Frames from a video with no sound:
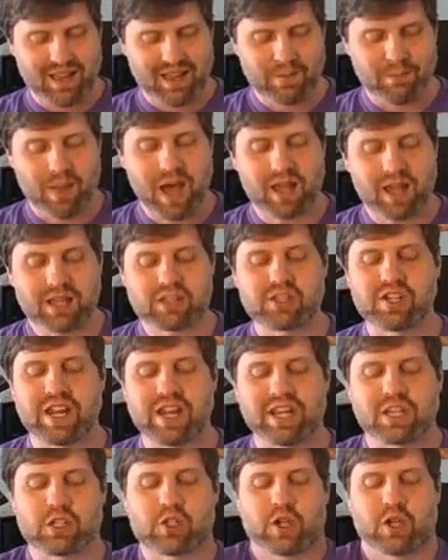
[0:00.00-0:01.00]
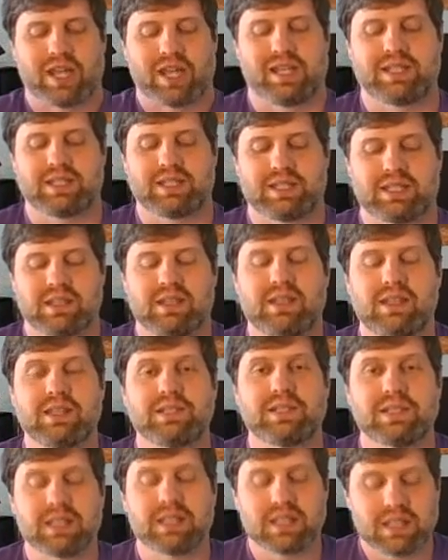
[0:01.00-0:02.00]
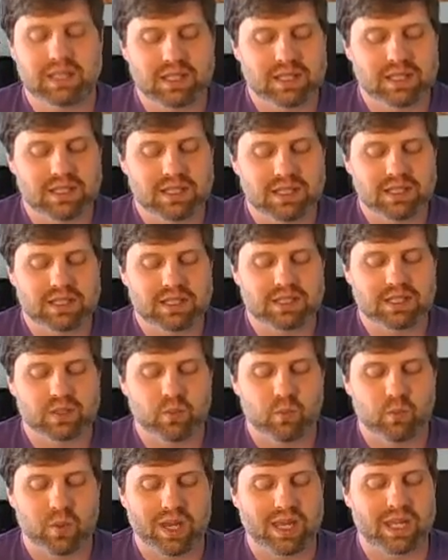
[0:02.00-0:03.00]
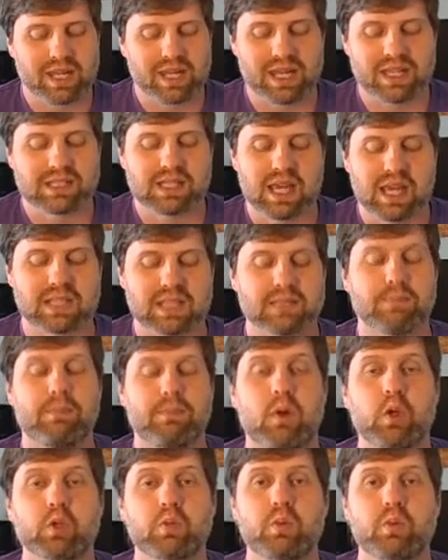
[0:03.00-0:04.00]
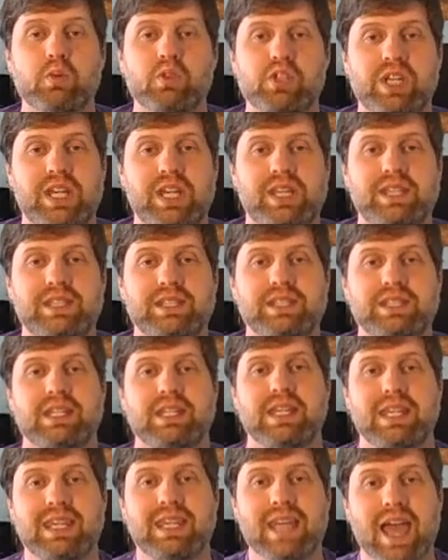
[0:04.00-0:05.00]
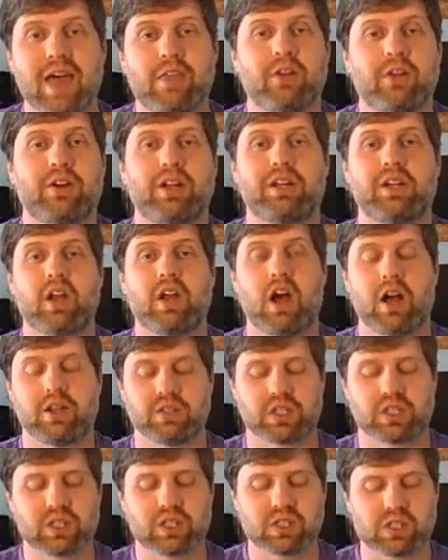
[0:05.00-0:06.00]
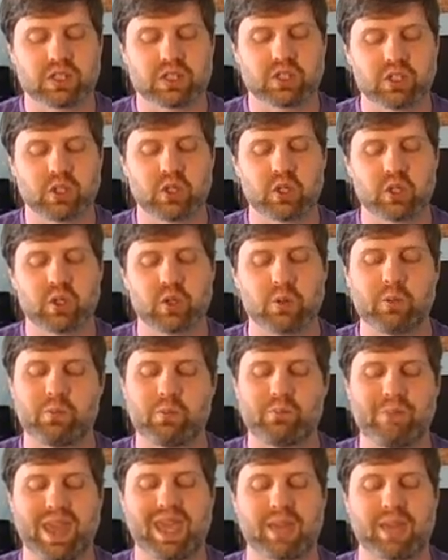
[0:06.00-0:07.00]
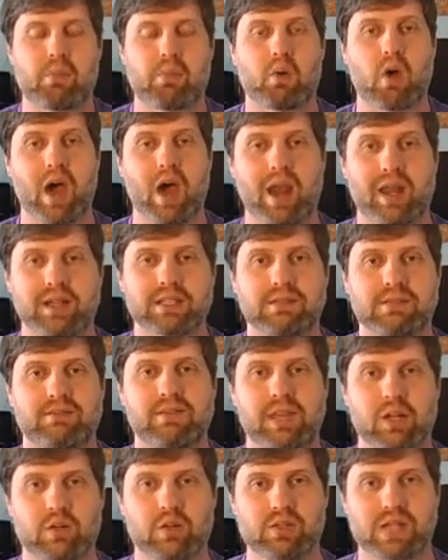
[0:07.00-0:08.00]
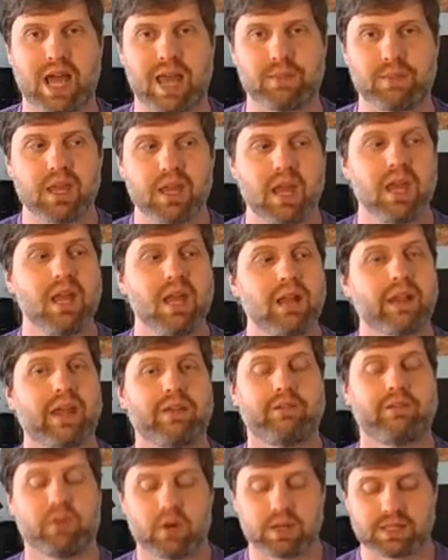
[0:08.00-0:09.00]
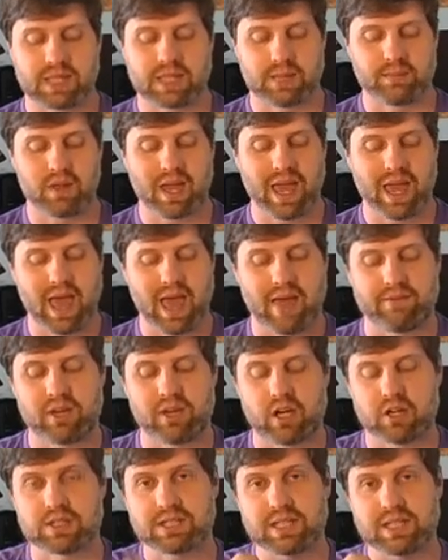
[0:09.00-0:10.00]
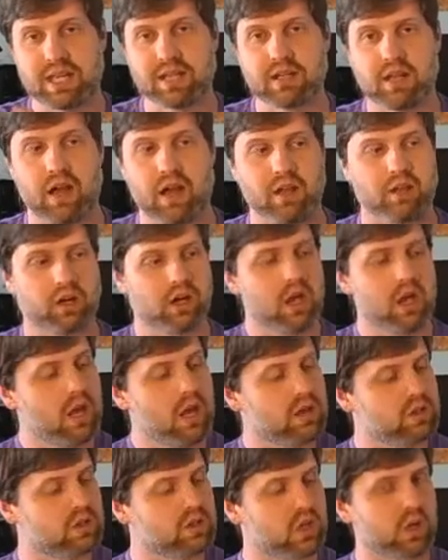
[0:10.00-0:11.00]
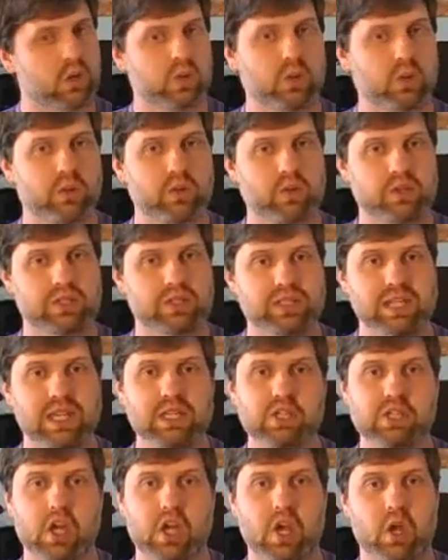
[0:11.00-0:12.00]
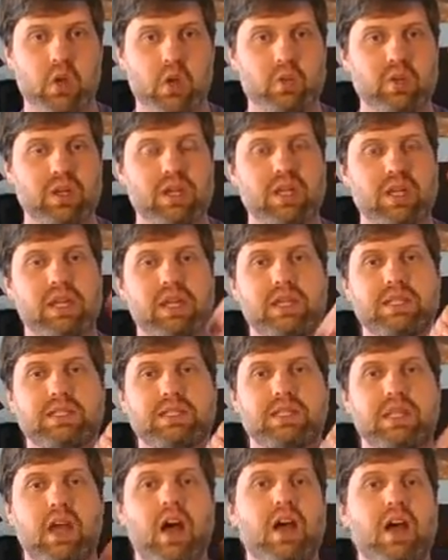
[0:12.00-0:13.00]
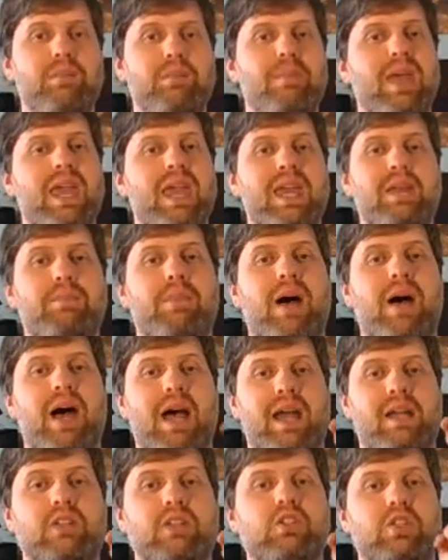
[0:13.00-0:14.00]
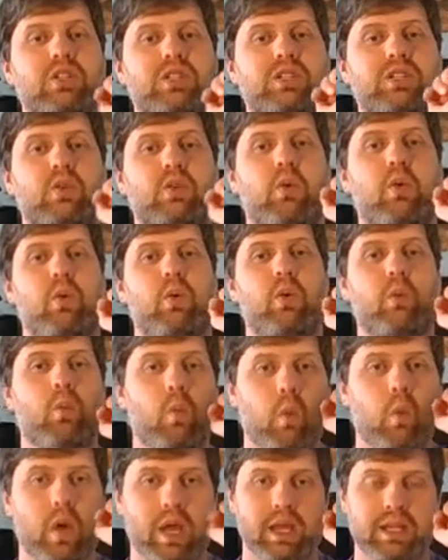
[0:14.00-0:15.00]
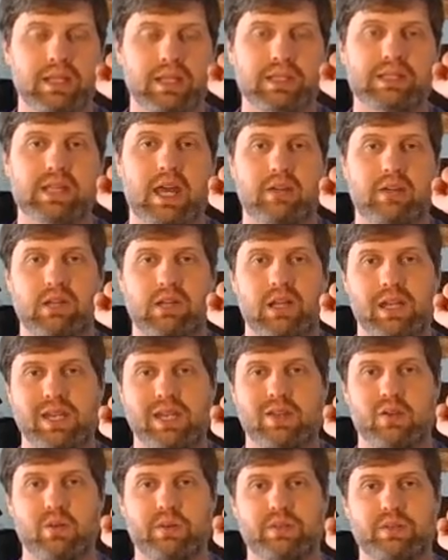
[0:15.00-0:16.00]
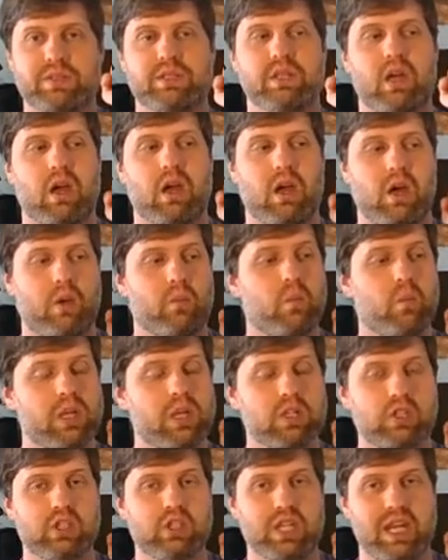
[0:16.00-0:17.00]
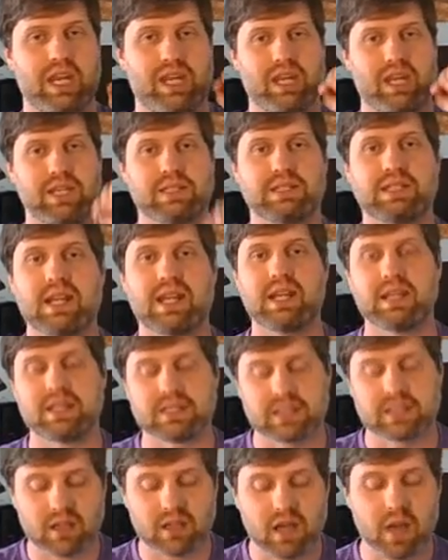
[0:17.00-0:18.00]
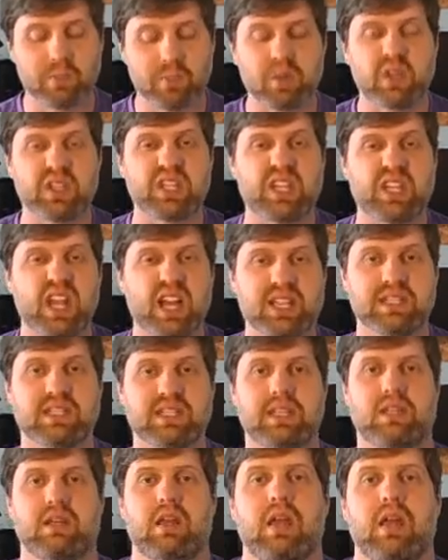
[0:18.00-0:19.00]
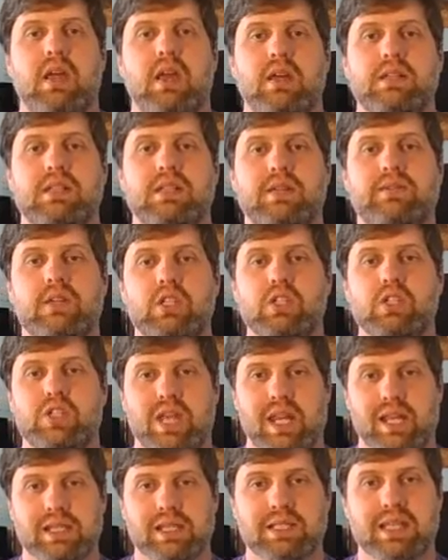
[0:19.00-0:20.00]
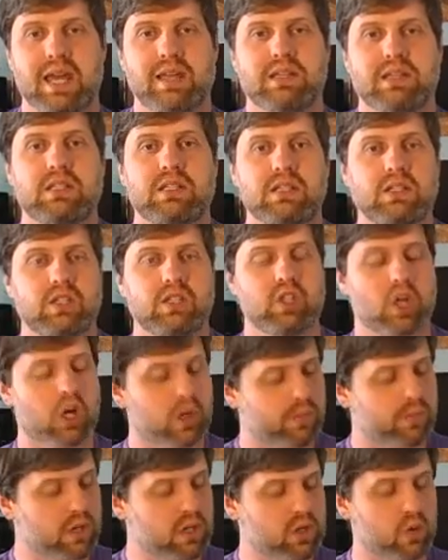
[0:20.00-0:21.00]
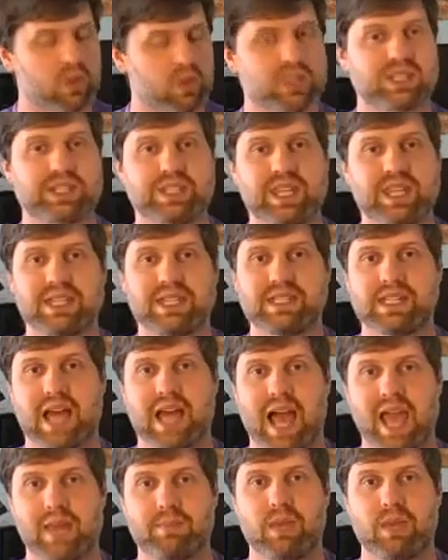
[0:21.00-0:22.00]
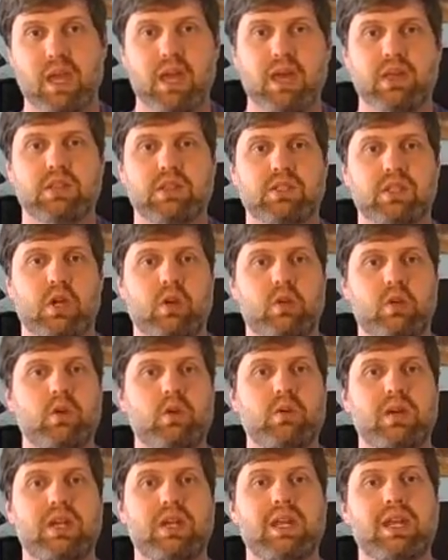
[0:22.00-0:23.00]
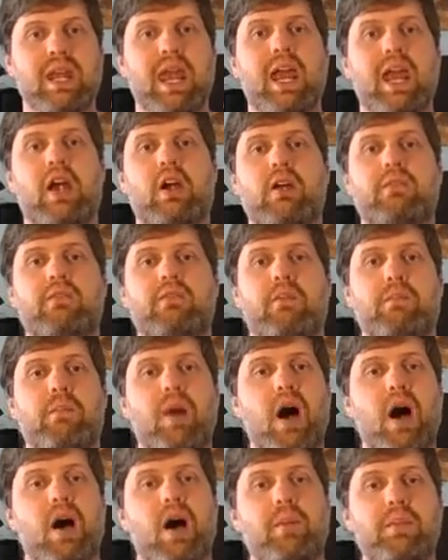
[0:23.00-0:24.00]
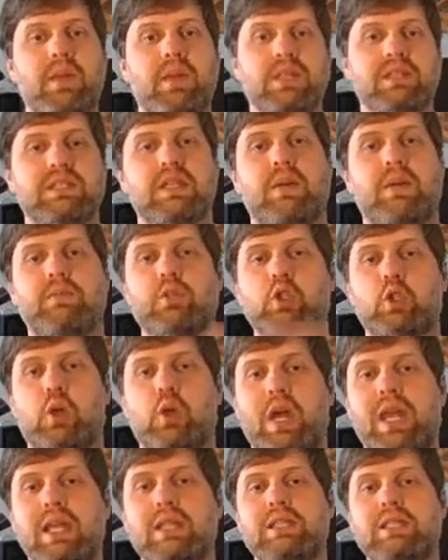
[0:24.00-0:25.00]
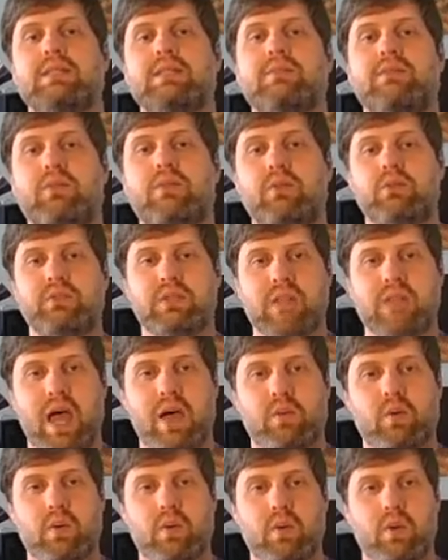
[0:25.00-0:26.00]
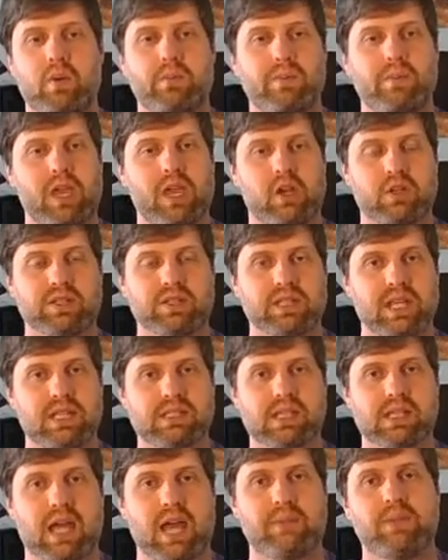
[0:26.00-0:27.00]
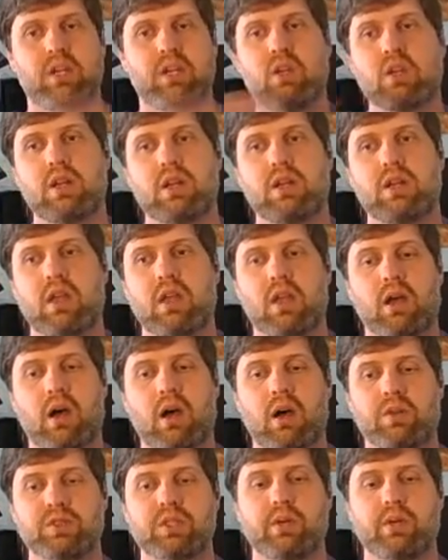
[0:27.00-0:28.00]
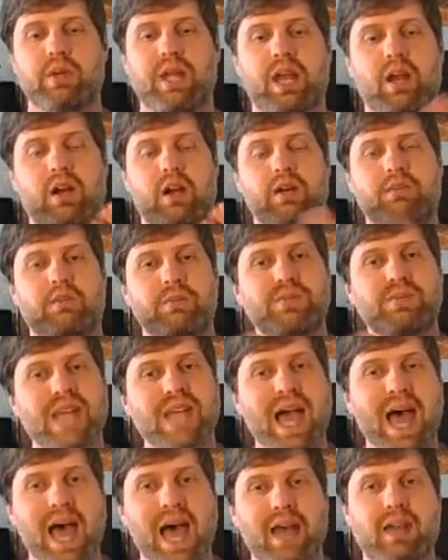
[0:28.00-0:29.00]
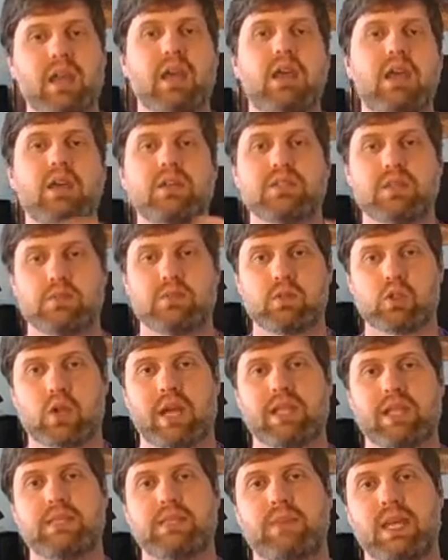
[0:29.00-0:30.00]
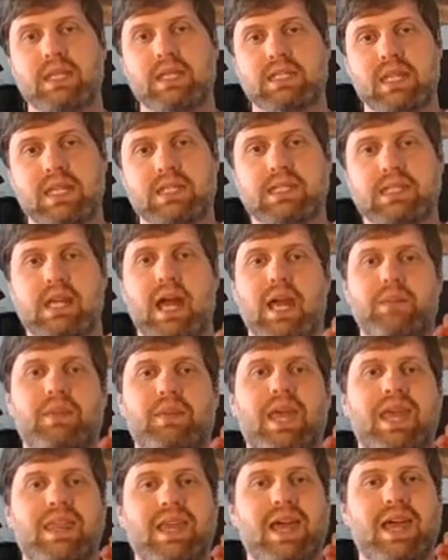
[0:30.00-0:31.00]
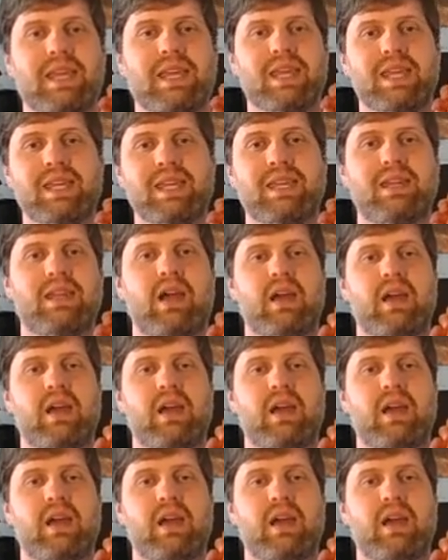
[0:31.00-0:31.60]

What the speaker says: Polygenetic traits. This is when it takes multiple genes together in concert to make a product, a phenotype. Like for example, I have here skin color. So your skin tone is not made by just one set of alleles, one gene. Instead, it's a couple dozen different genes that determine your skin type. So you can inherit from mom some traits that will make your skin type, and you can also inherit from dad some traits to make skin type, and that can